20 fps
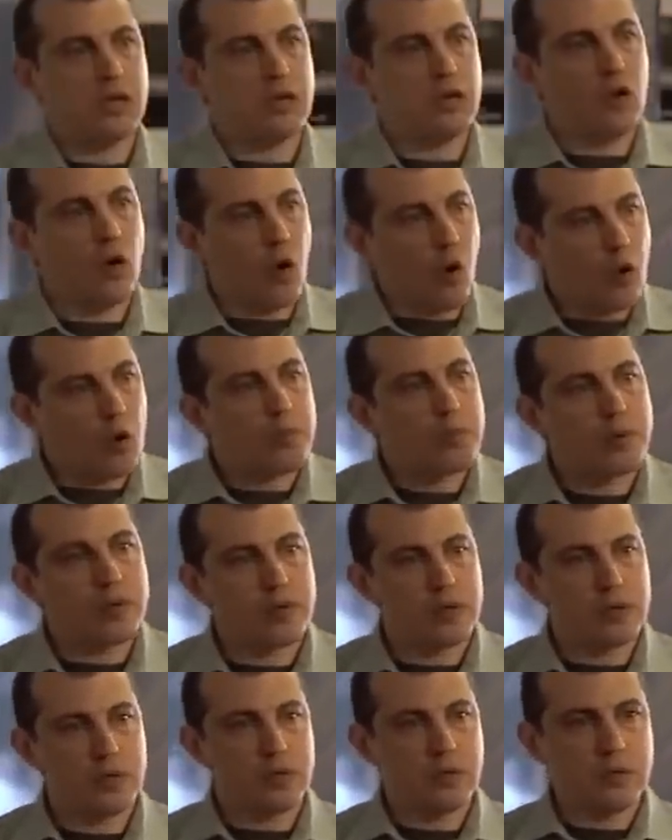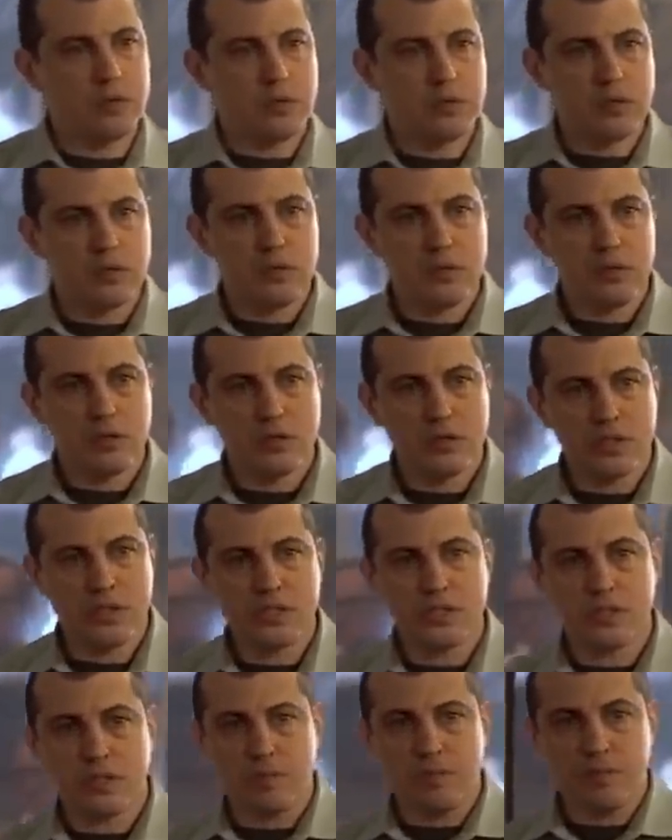in an open
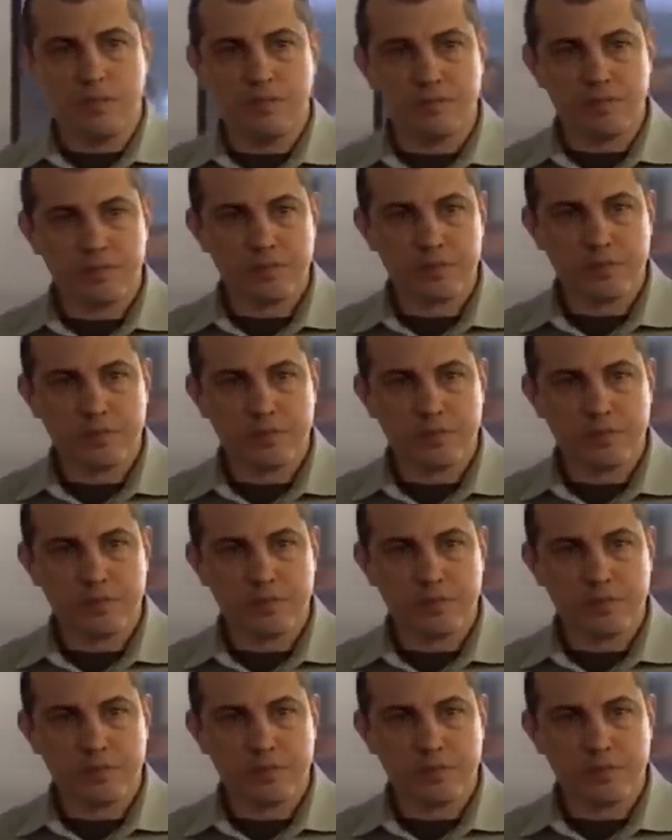system.